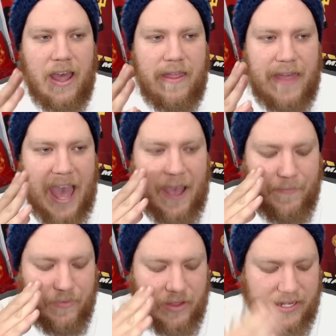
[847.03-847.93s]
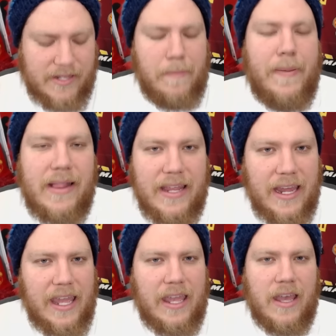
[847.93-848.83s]
that the
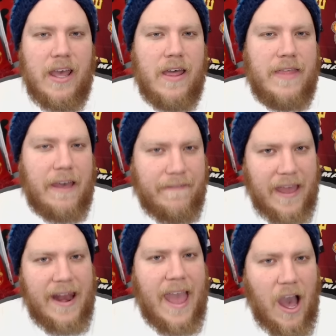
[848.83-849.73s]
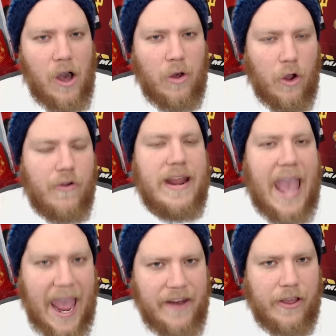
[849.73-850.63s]
stability that Van Gaal already
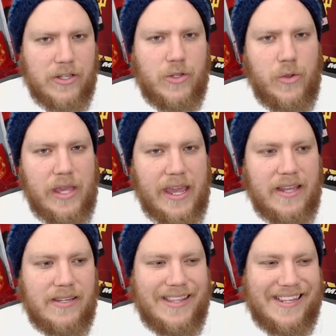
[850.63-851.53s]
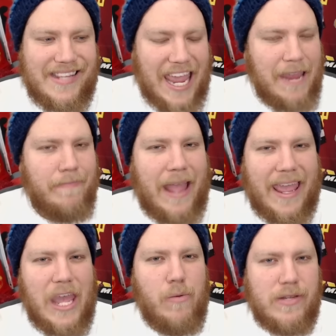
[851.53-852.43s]
had those 2 years, the team that
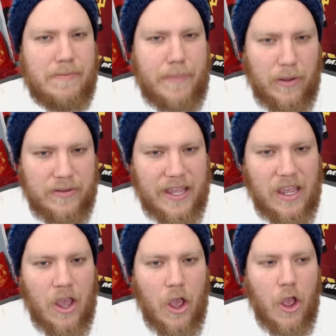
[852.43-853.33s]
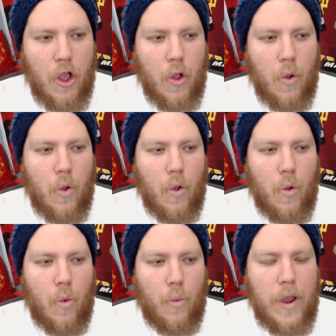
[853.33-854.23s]
he was building...
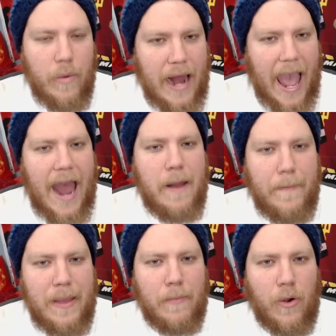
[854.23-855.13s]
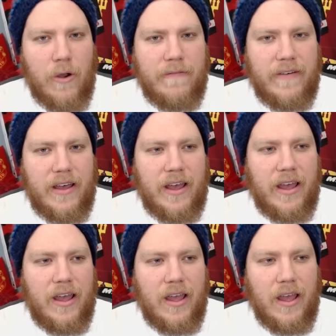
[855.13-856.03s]
We would have had a bit more of
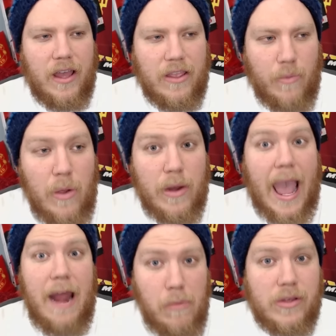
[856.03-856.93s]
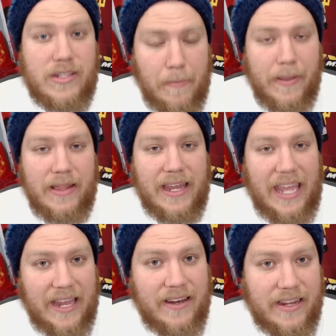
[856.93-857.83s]
a... We would have had more stability
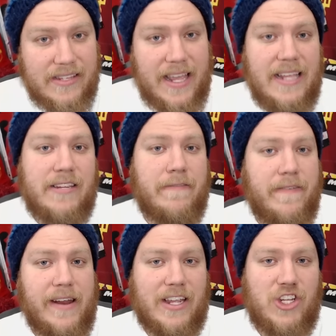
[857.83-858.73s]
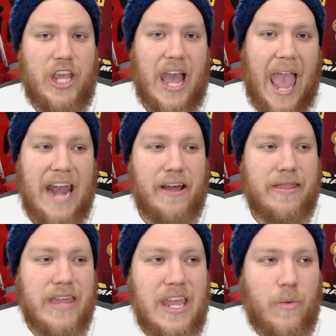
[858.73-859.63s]
in the season for next year. And I
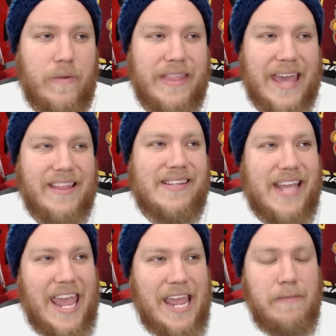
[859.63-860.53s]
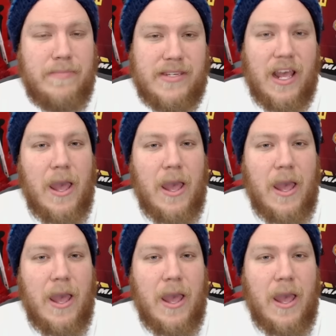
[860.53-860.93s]
think with the other teams